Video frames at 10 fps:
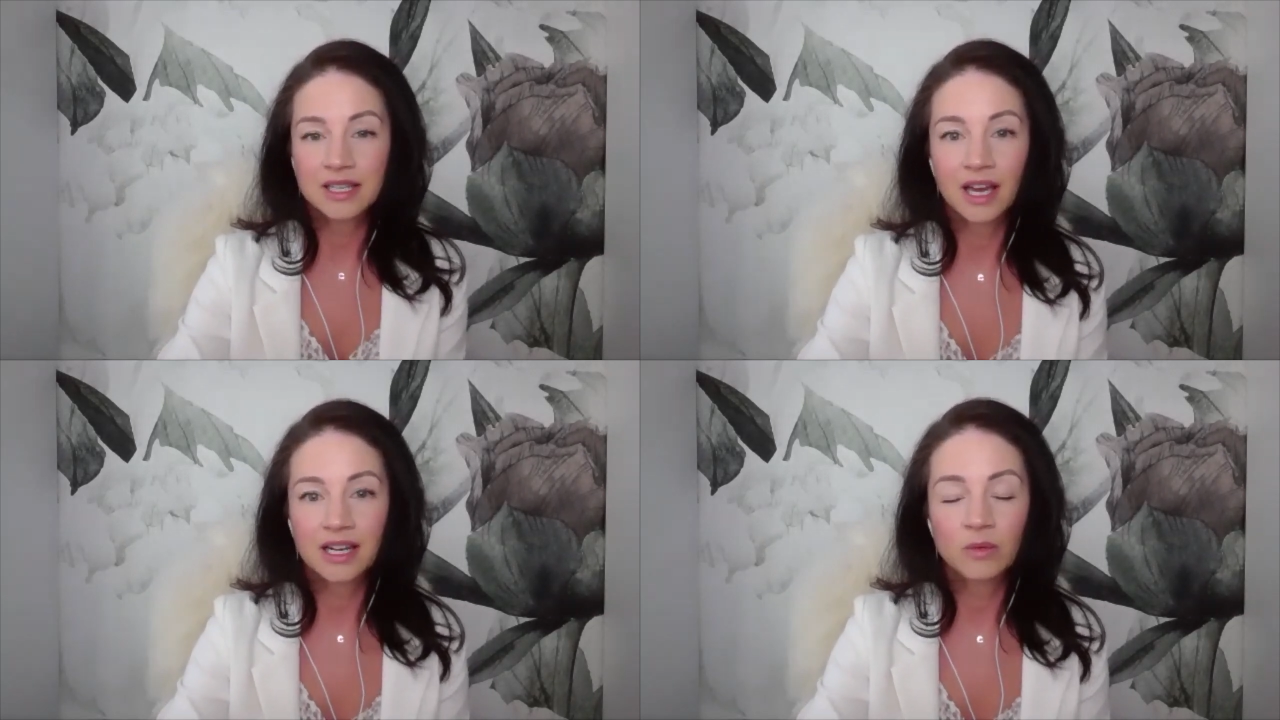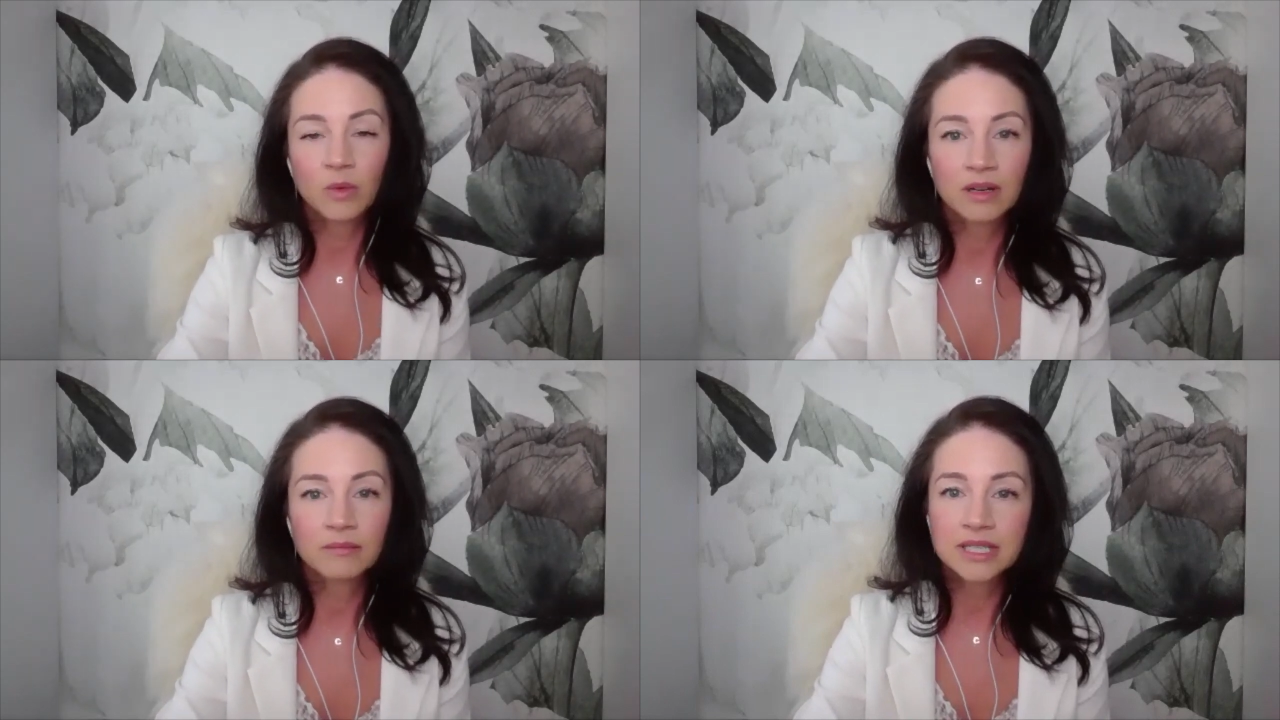to any
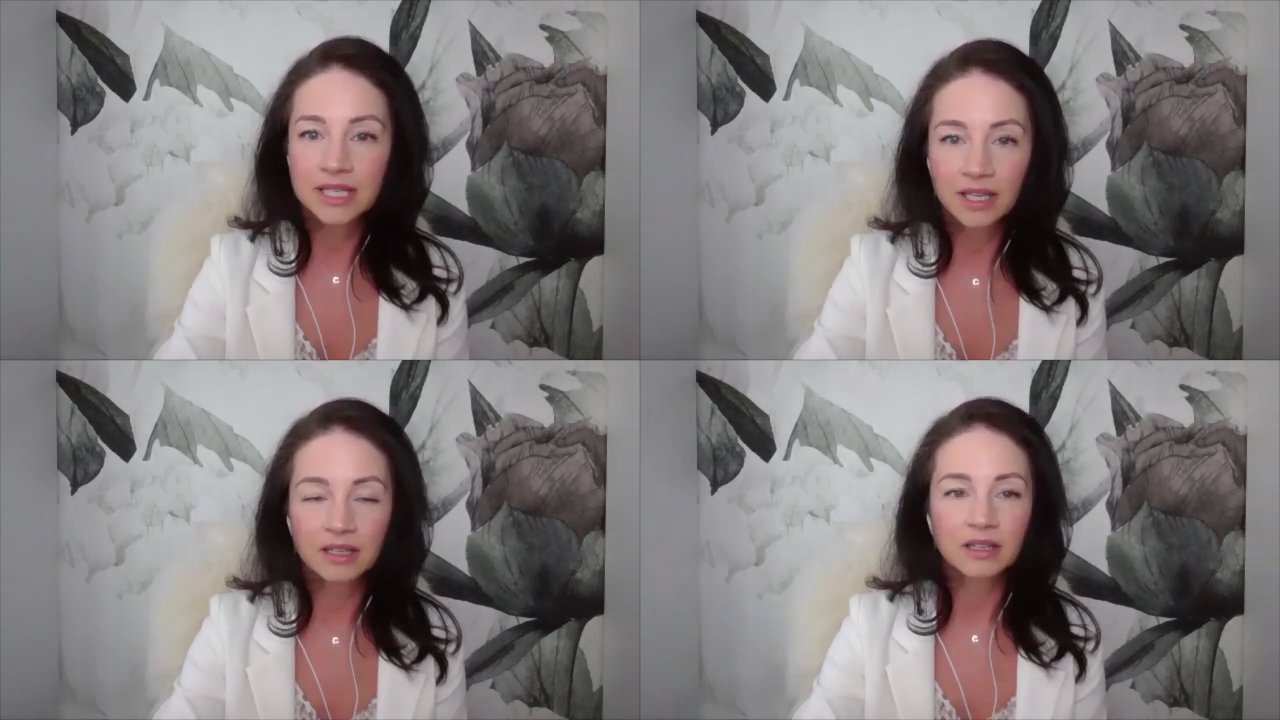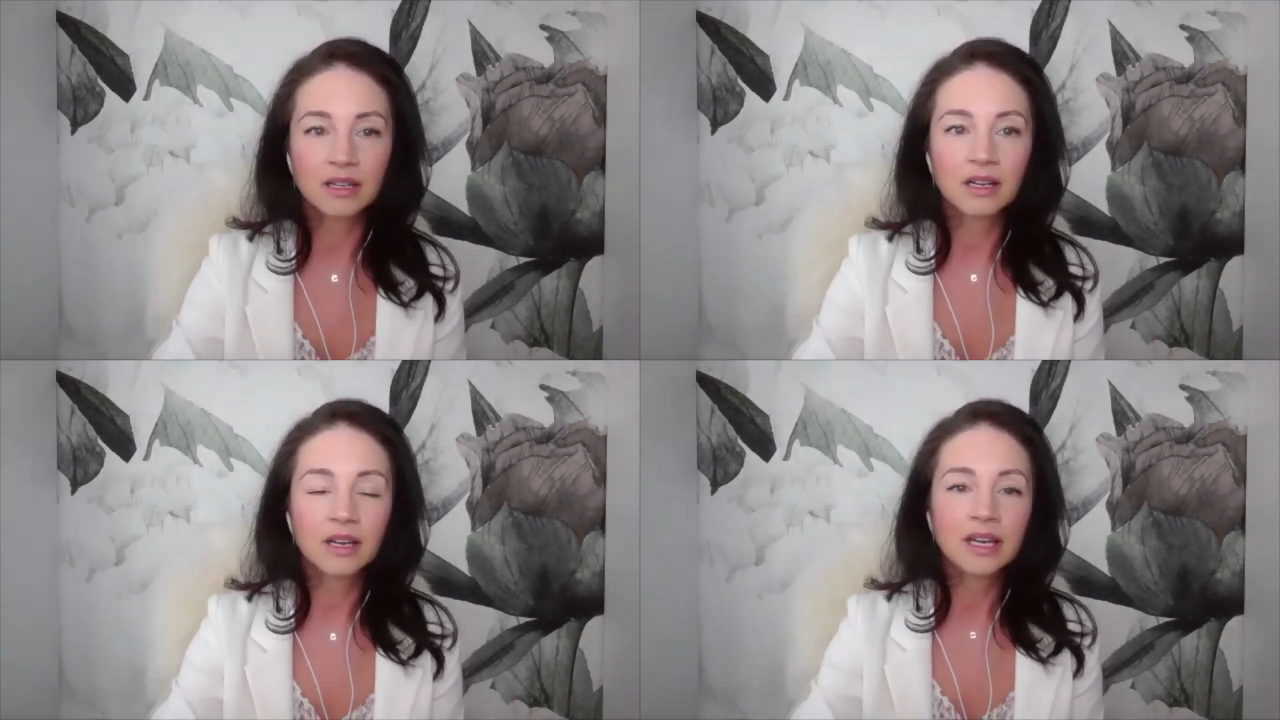one
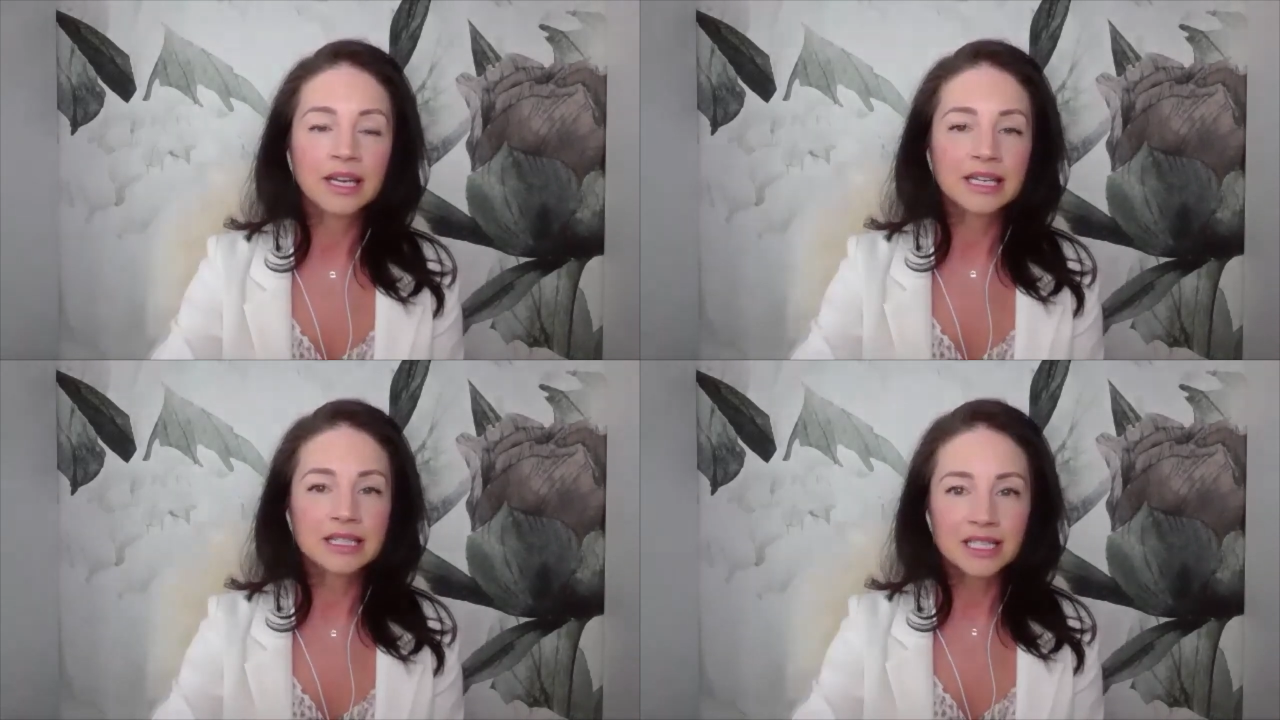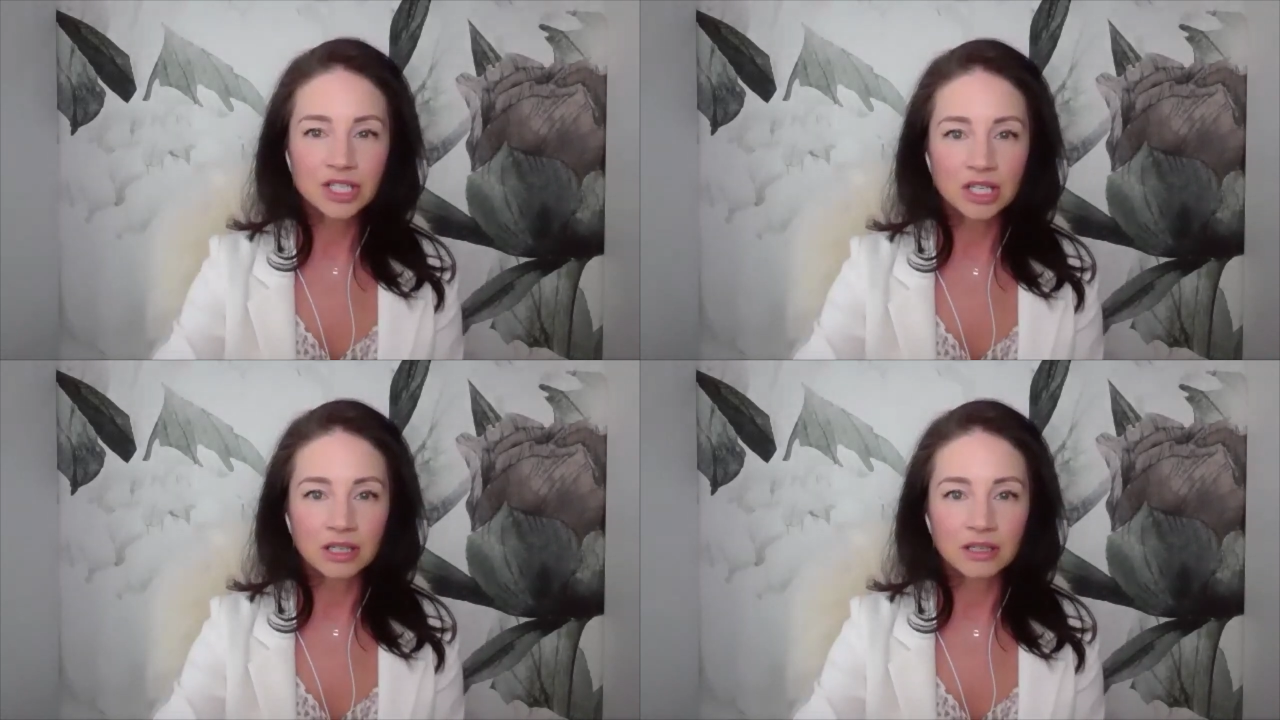particular
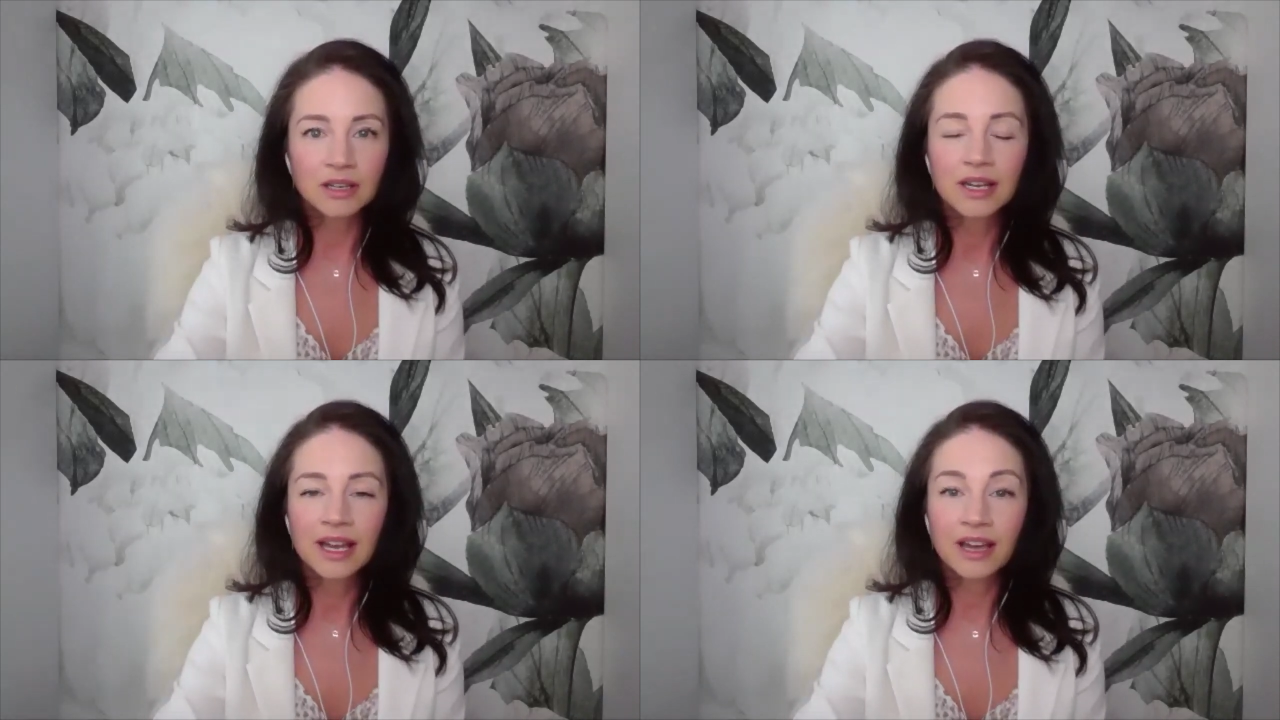condition,